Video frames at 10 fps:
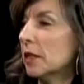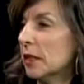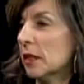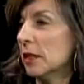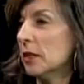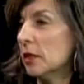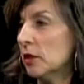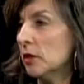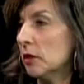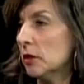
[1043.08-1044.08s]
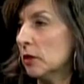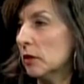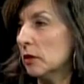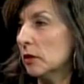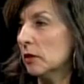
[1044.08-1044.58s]
I truly did.
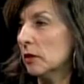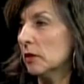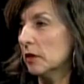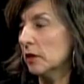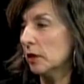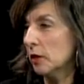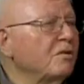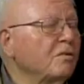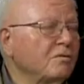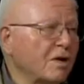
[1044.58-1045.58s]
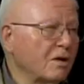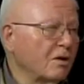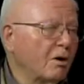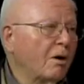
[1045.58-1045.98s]
Uh, Vincent Van Gogh.